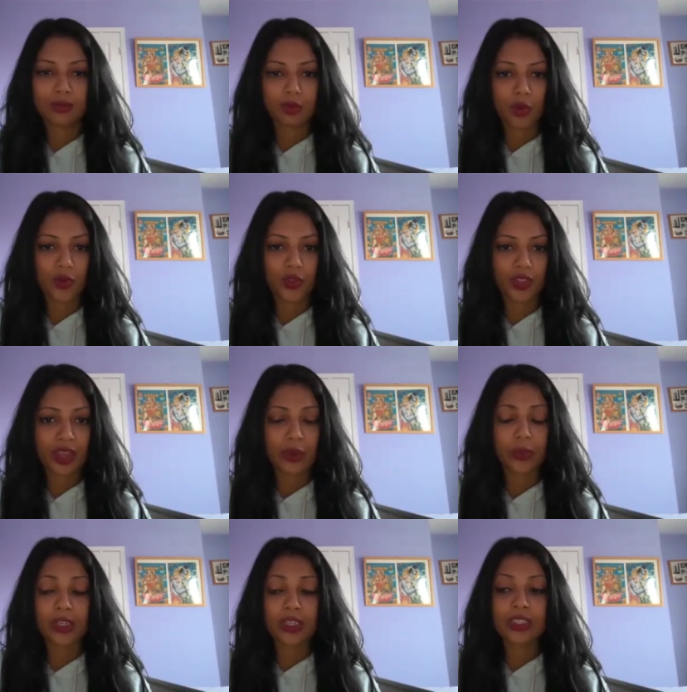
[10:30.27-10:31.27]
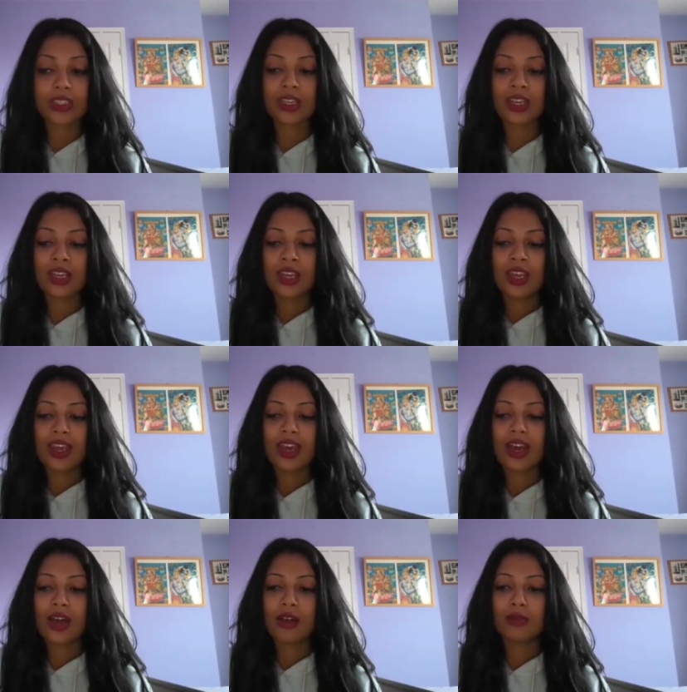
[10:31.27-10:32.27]
over the networks.
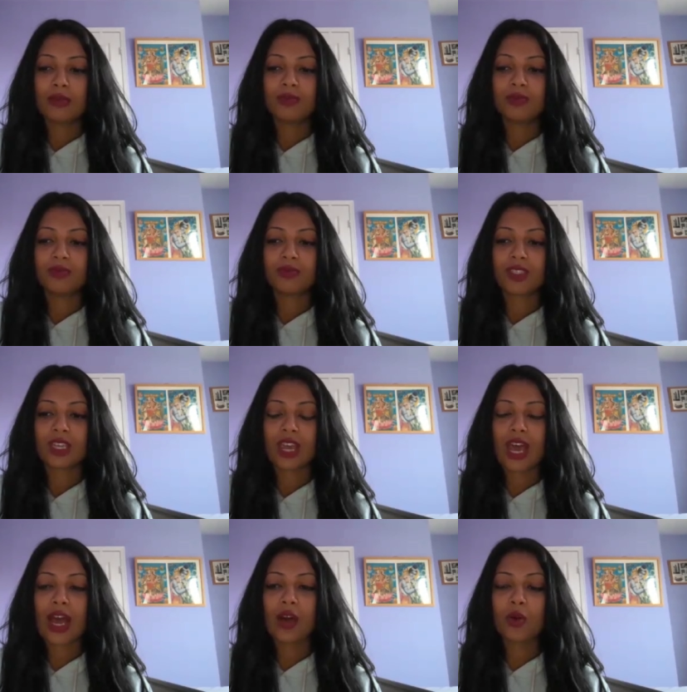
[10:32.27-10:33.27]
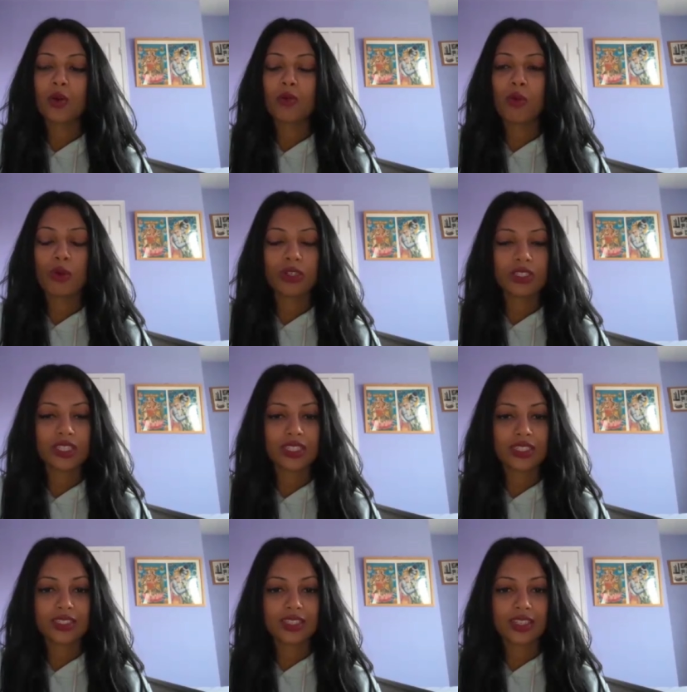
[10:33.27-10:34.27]
How
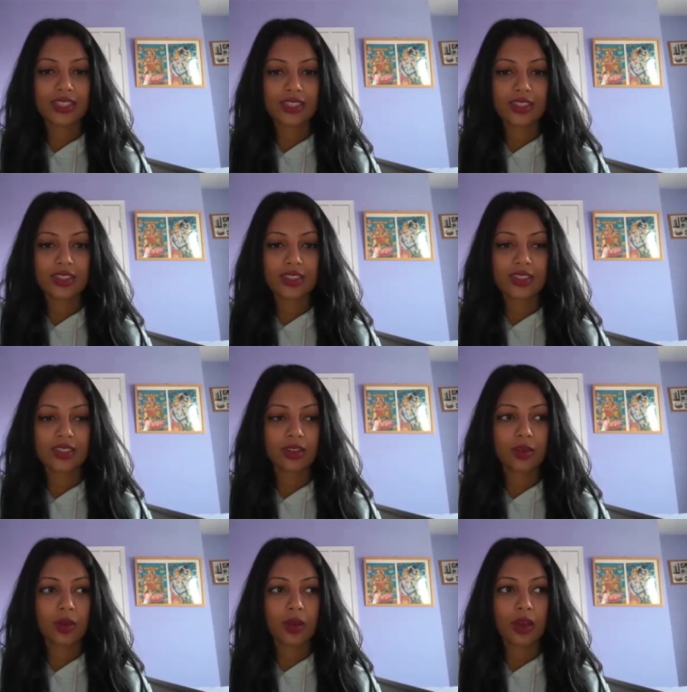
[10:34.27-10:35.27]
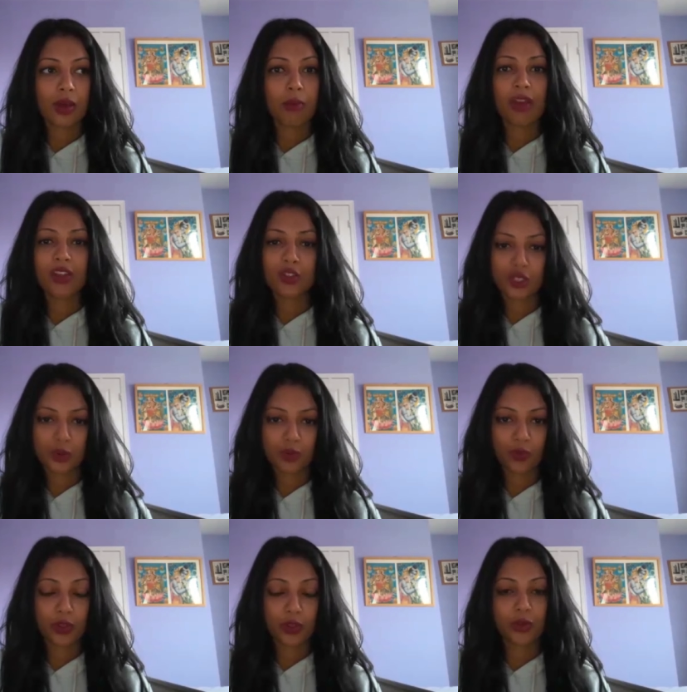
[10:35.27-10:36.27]
important is mentorship
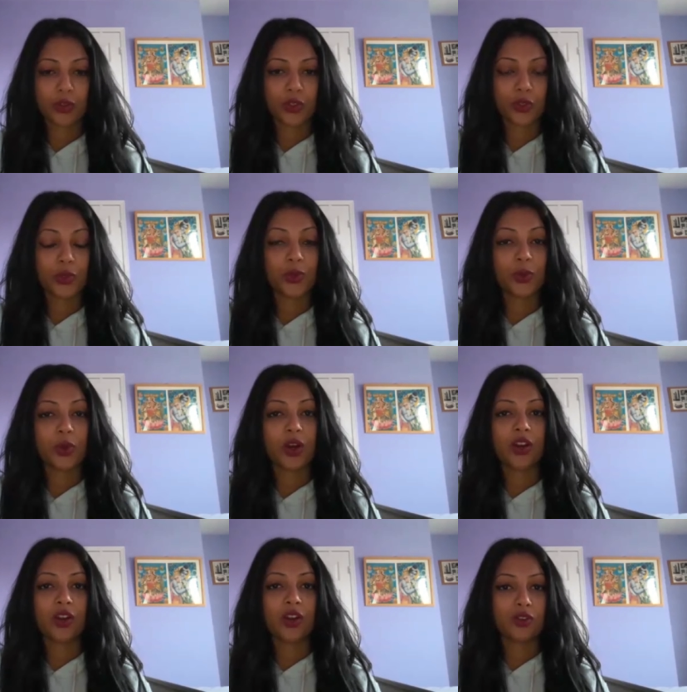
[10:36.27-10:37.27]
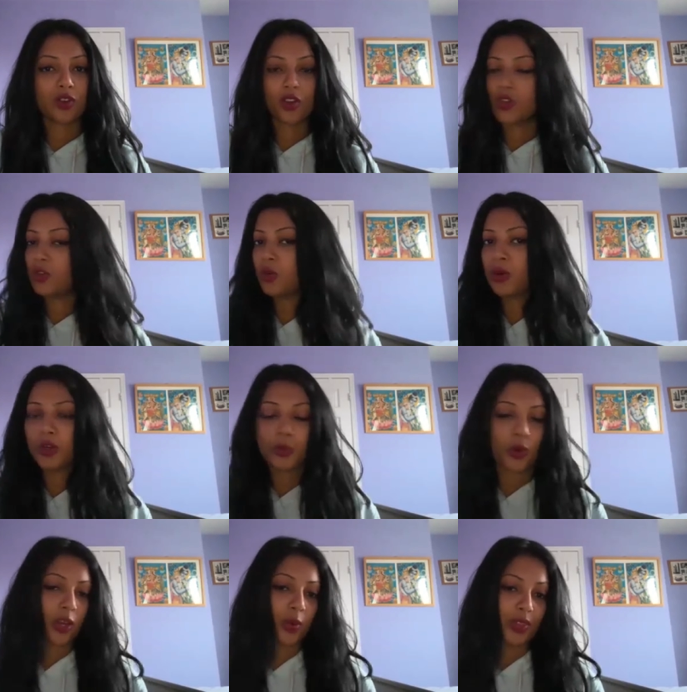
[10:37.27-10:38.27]
for you? Are you
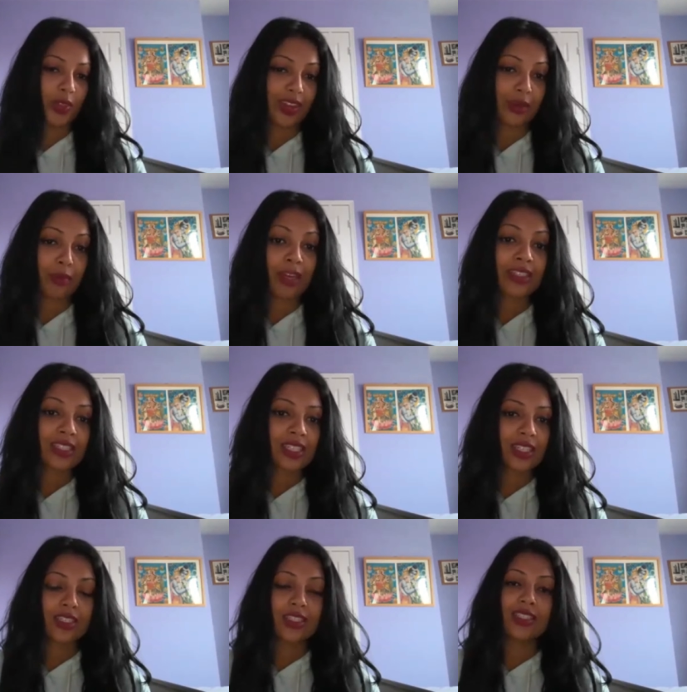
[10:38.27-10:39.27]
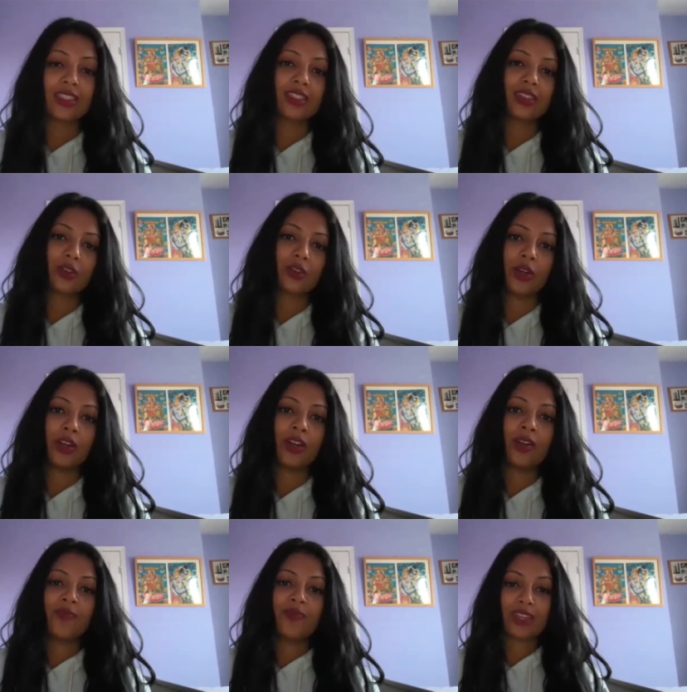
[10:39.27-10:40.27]
working with any mentees, or
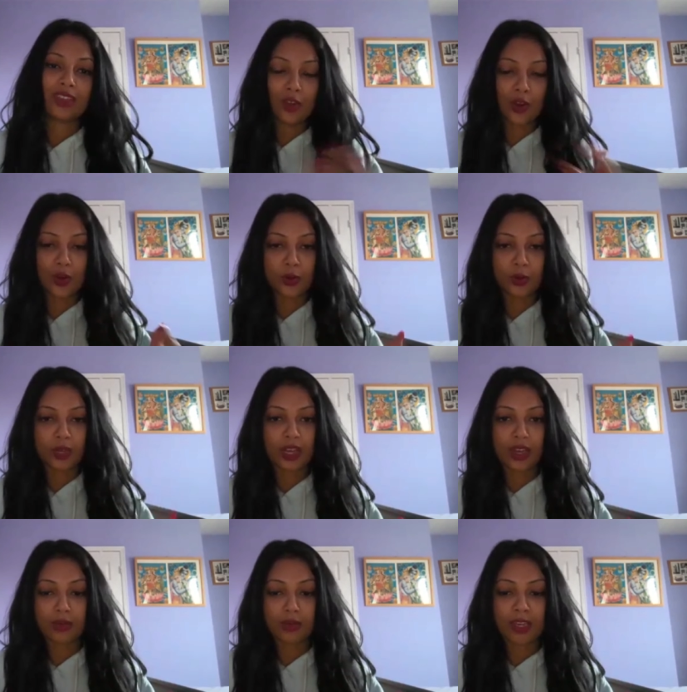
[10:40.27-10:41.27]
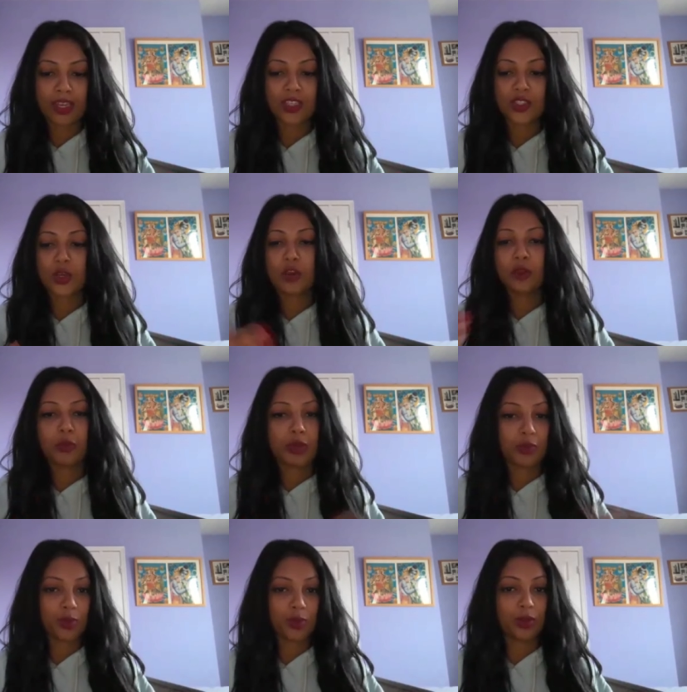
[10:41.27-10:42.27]
making sure other
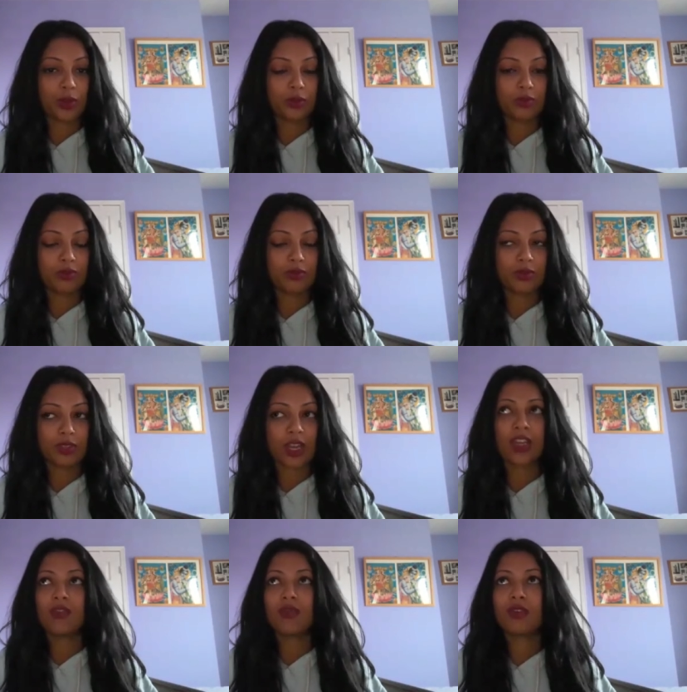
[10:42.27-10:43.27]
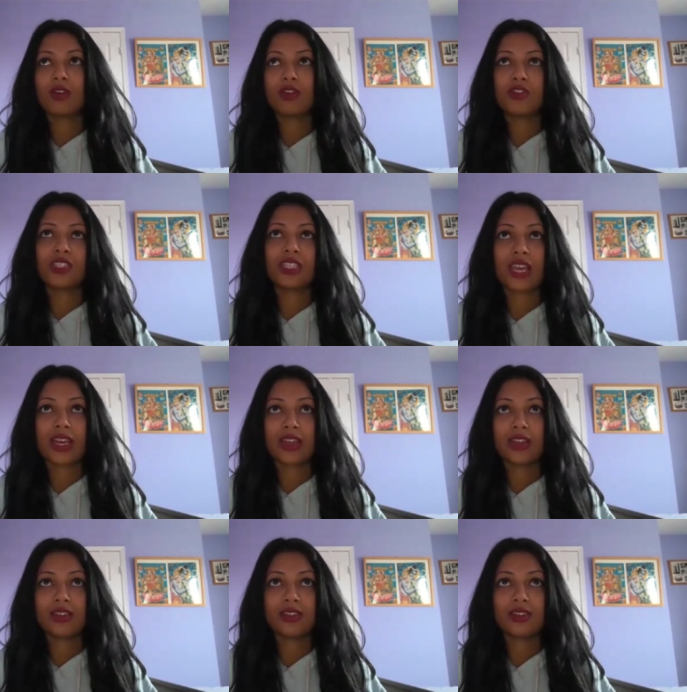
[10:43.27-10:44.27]
people kind of
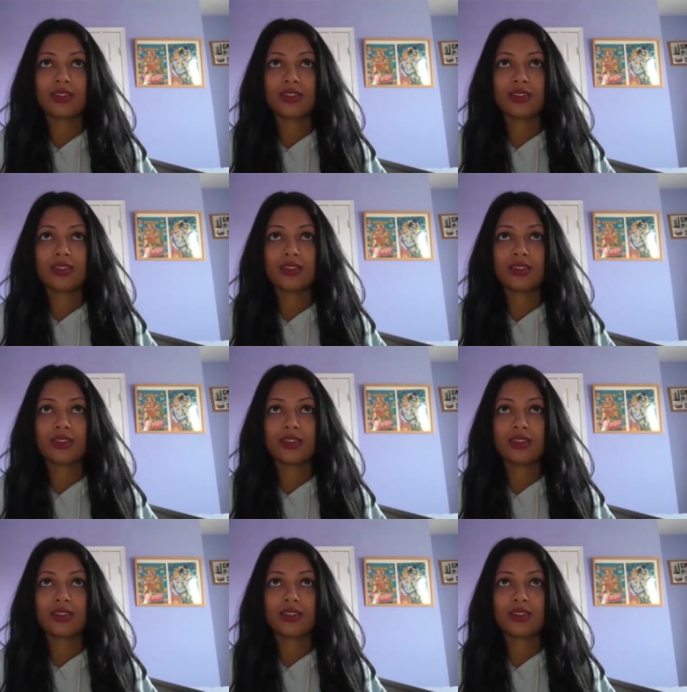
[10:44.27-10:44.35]
understand